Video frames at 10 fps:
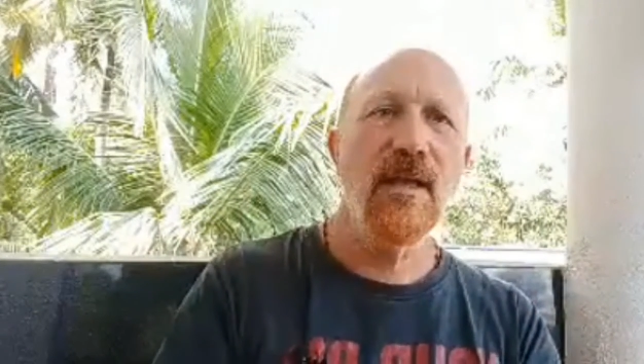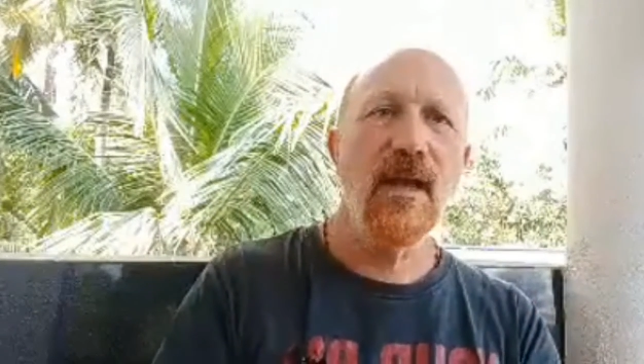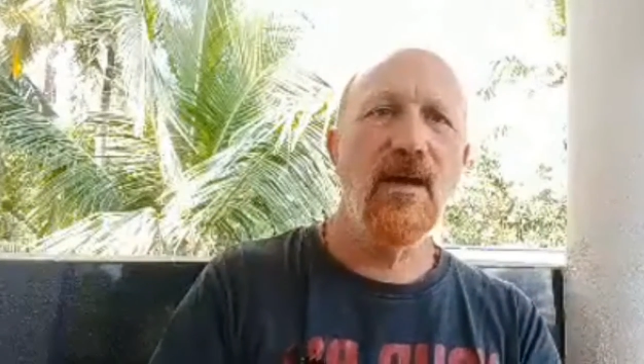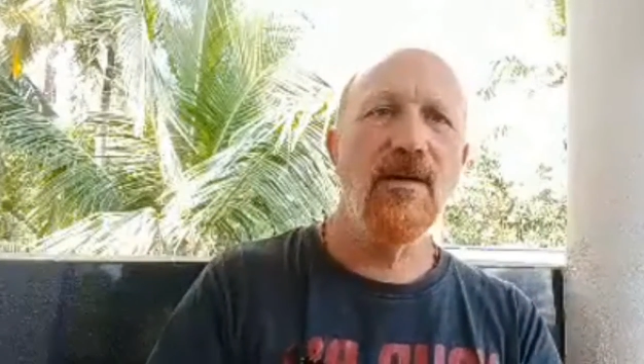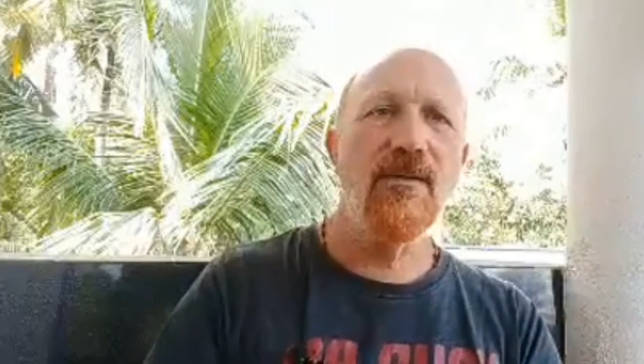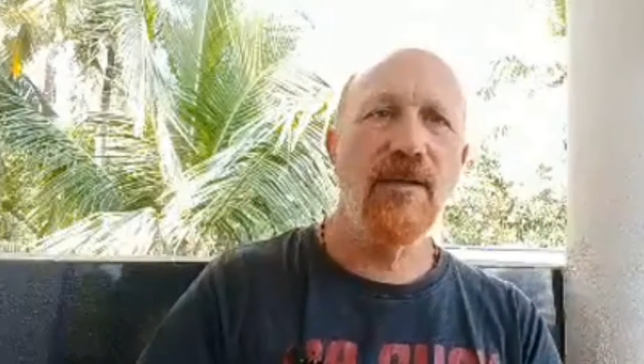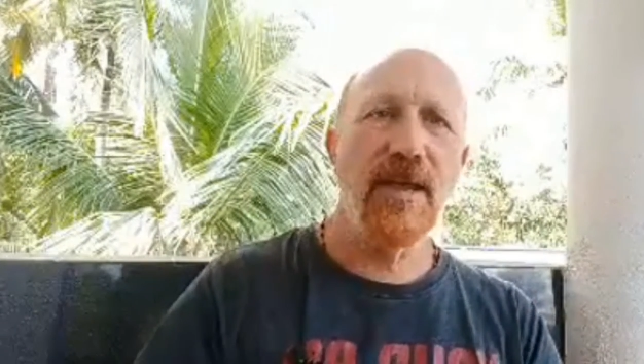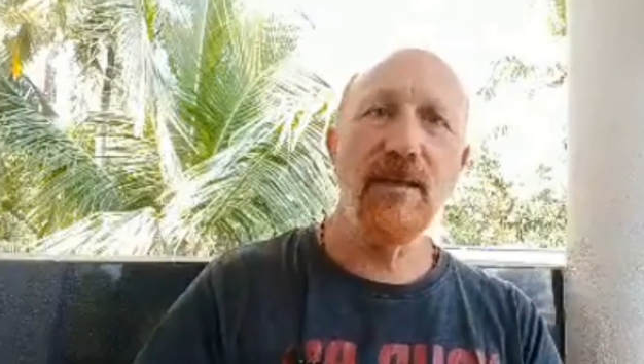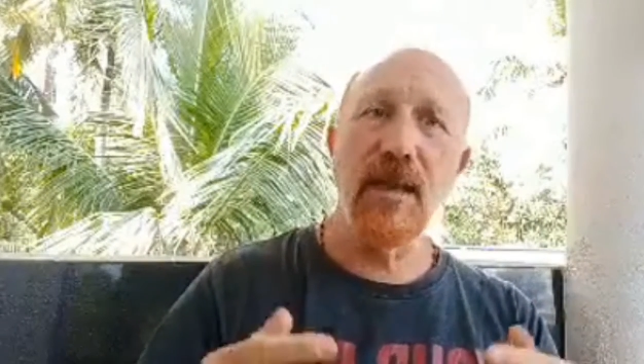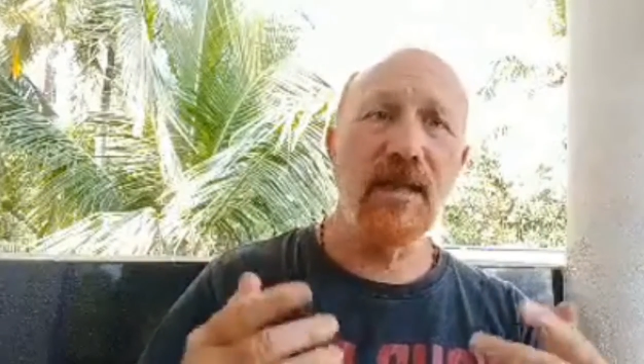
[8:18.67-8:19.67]

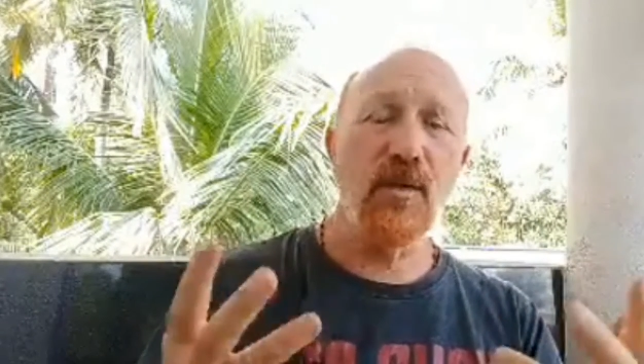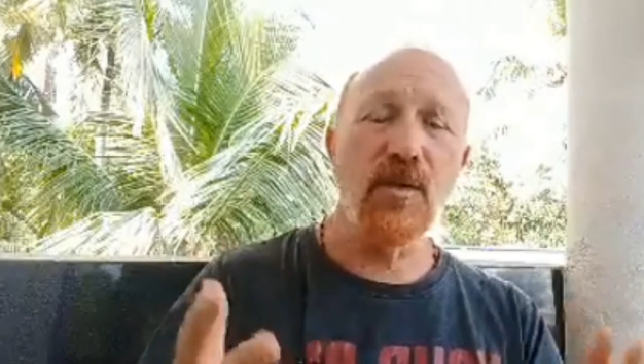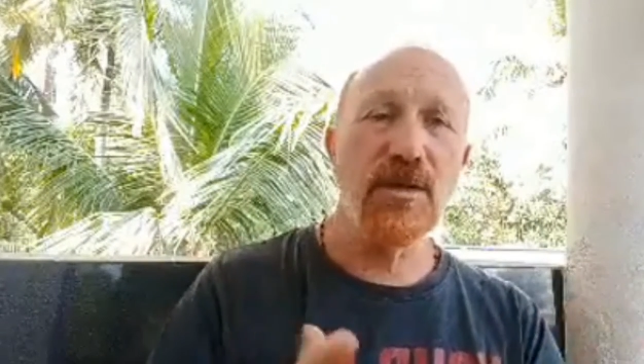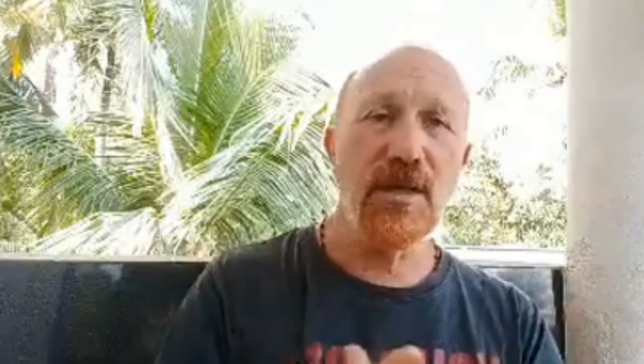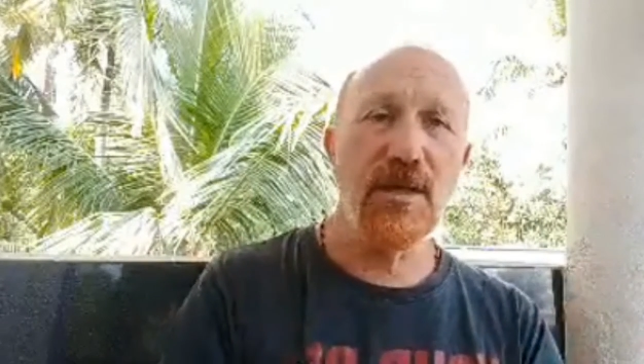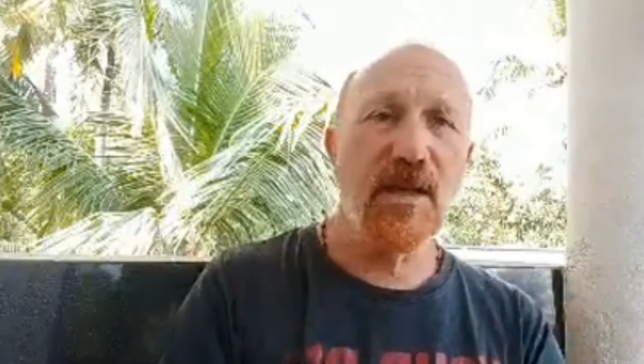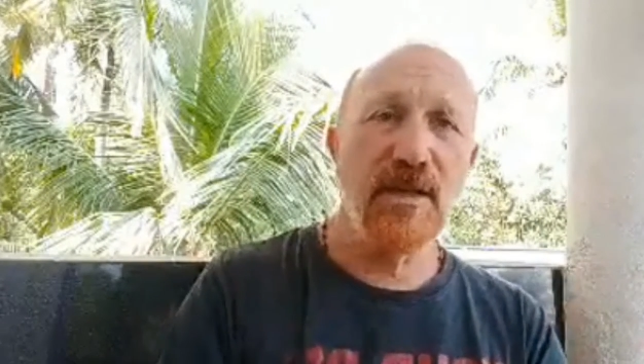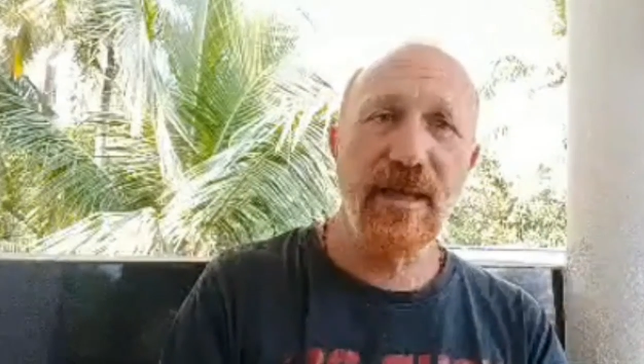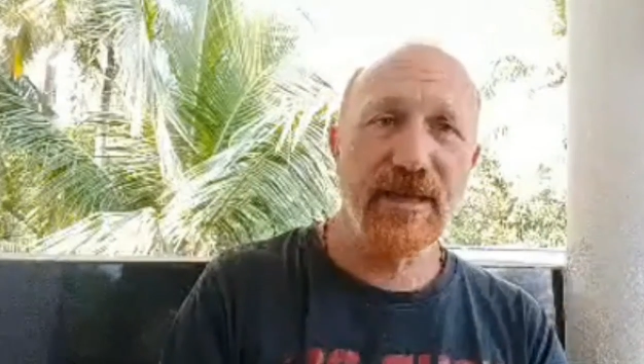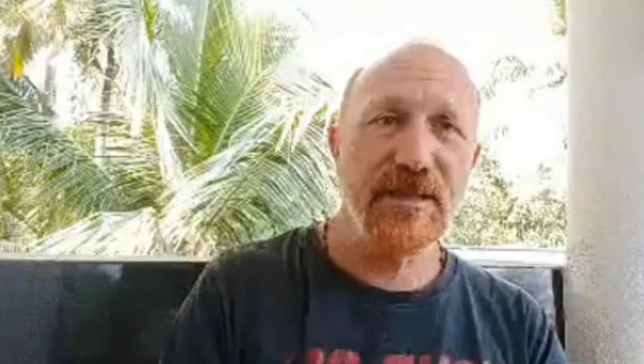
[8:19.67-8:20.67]
and Lord
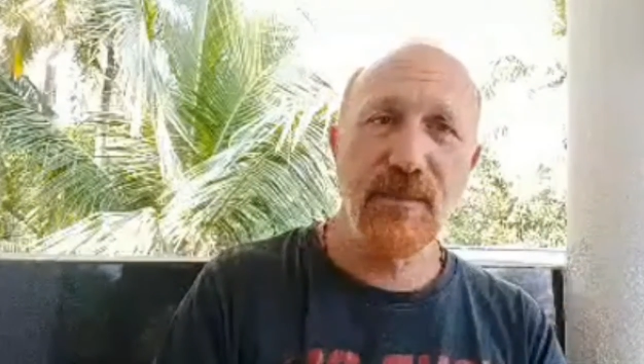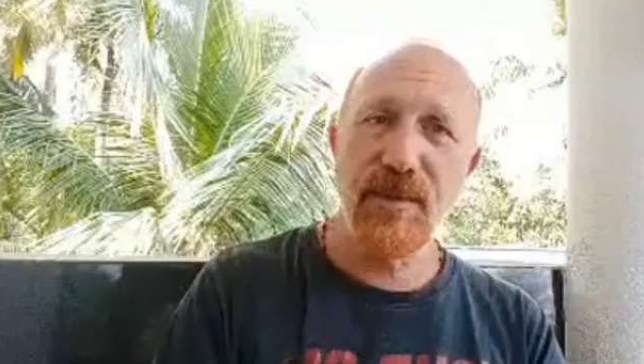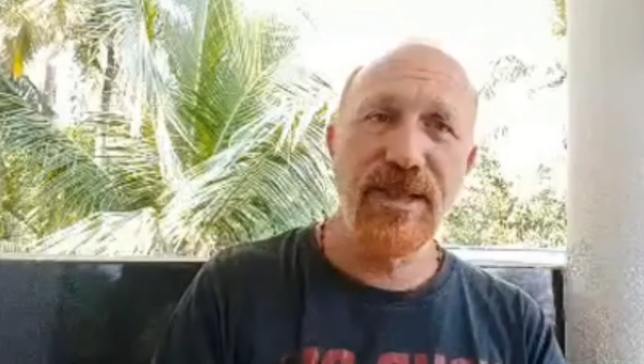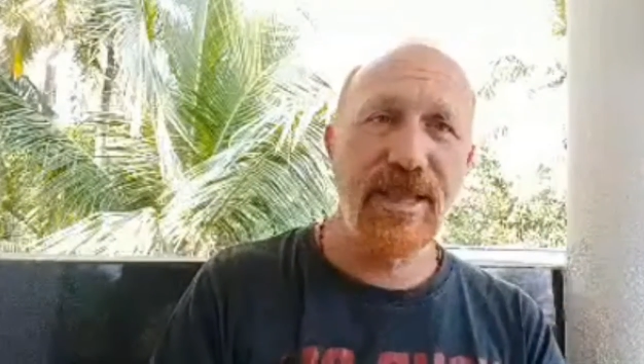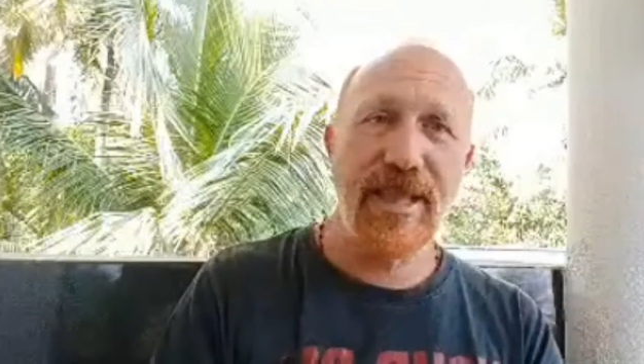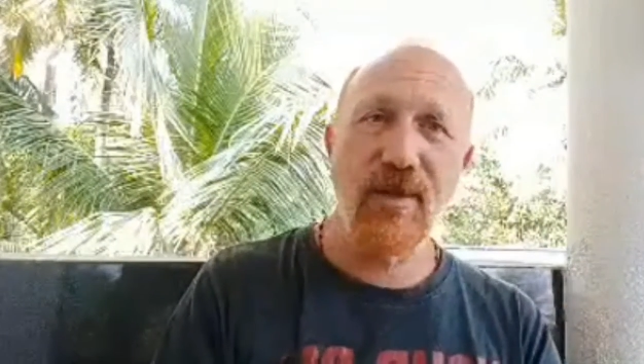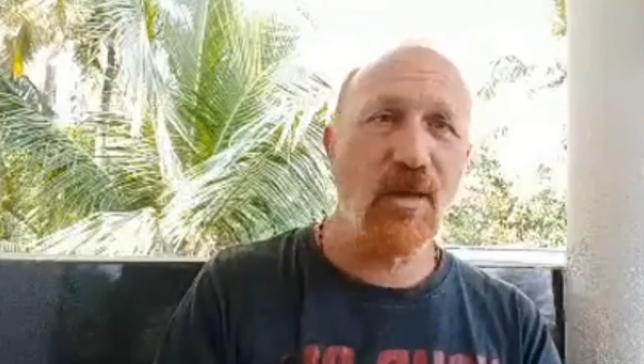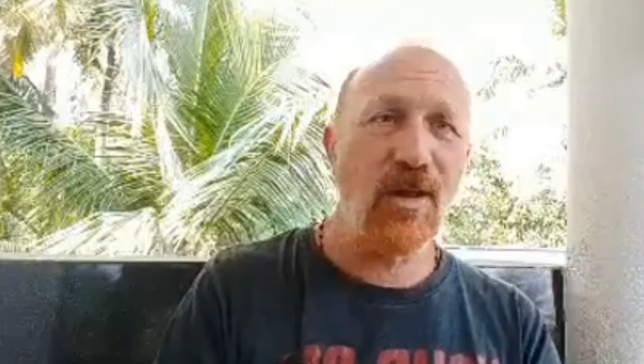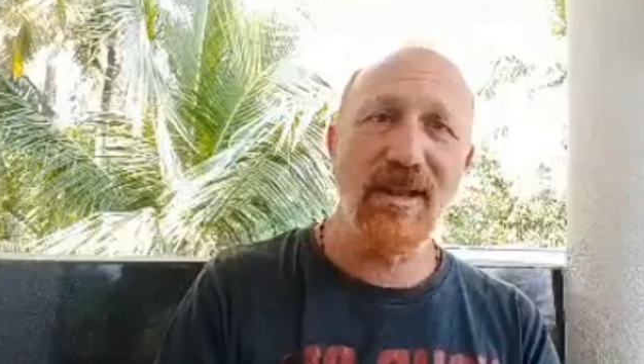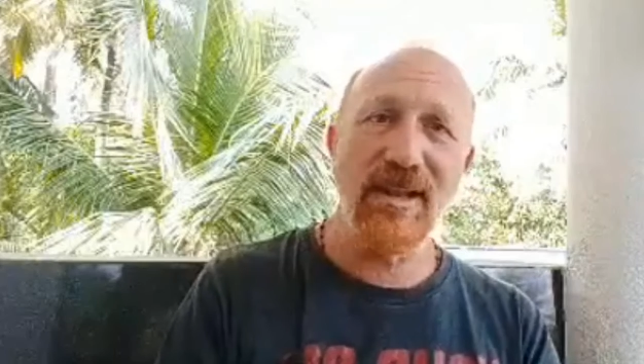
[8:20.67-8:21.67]
Chaitanya exhibited that
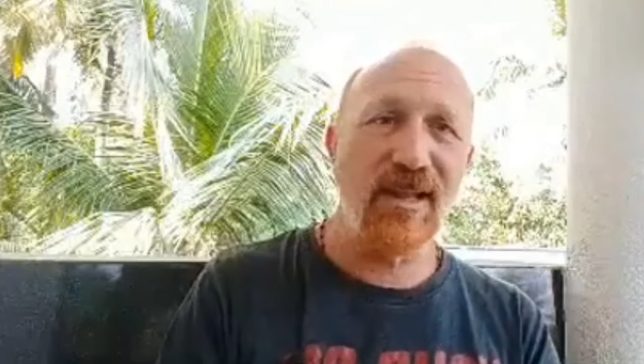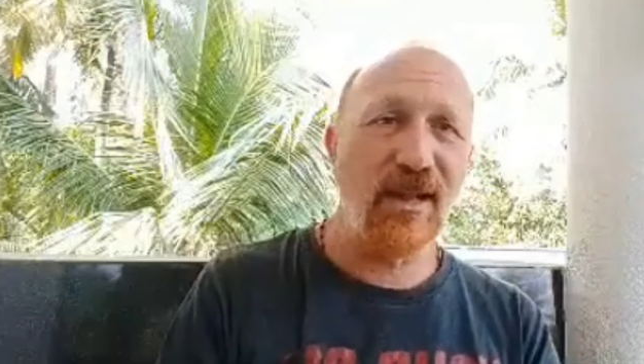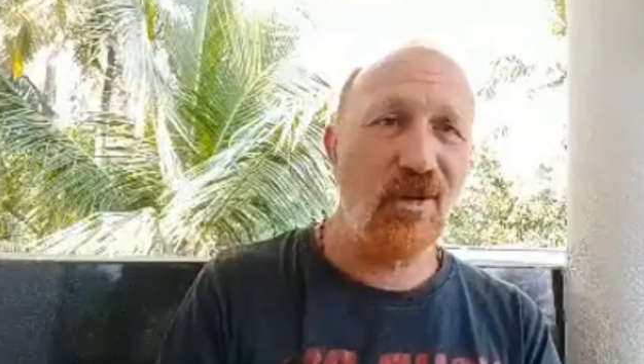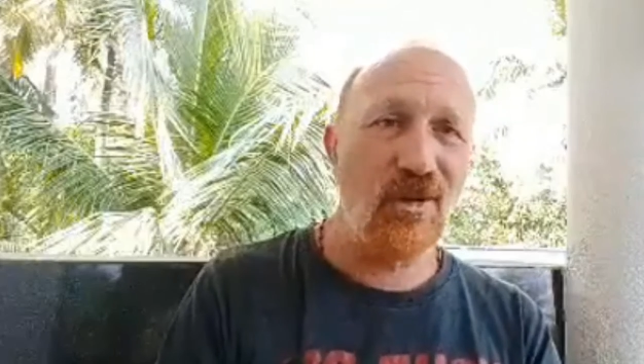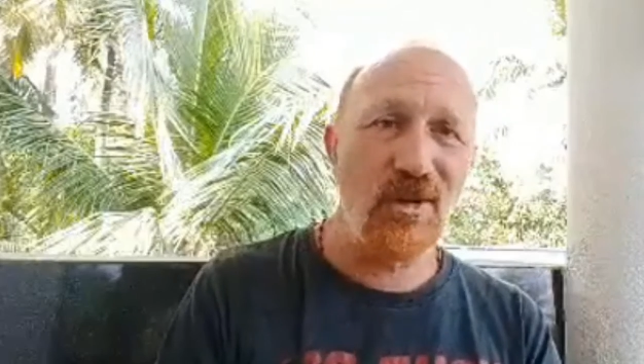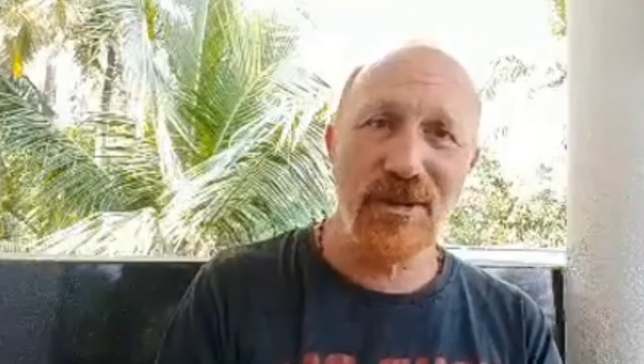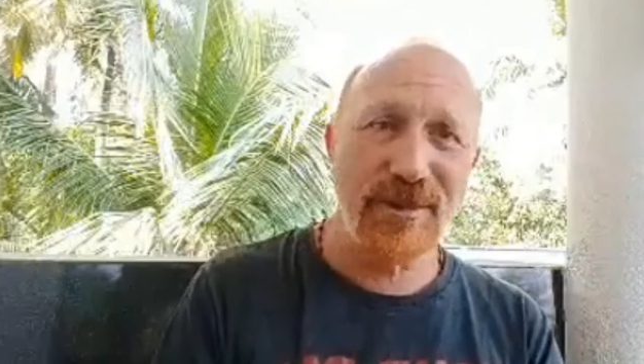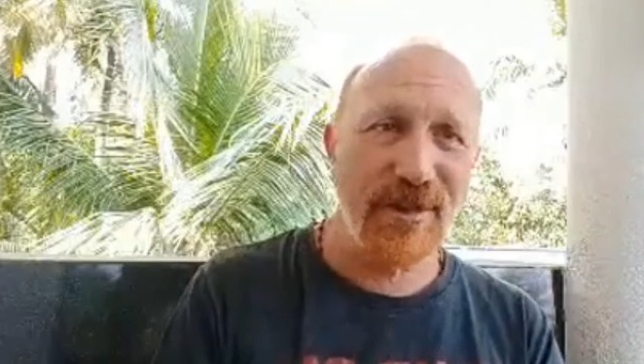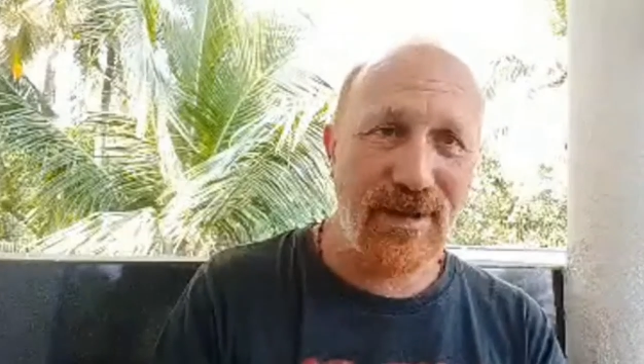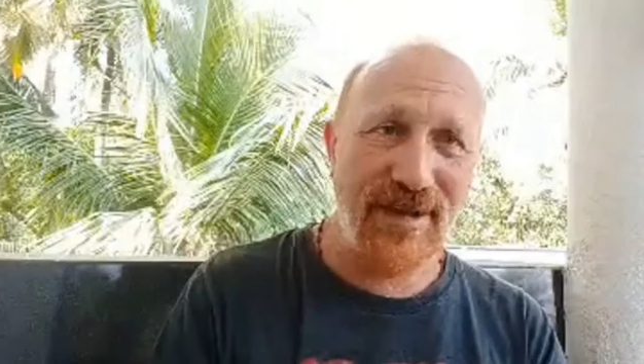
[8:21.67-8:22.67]
quality all the
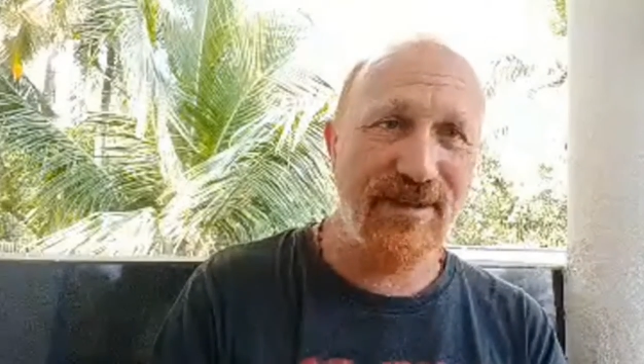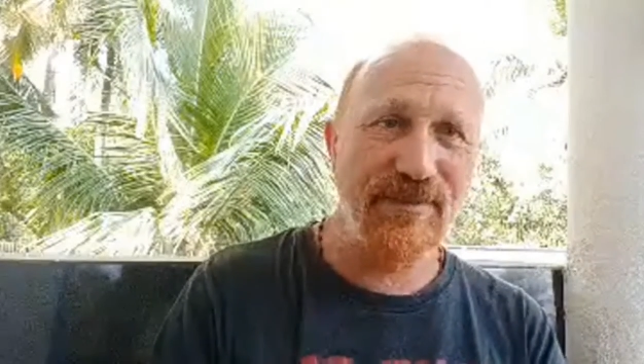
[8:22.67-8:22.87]
time.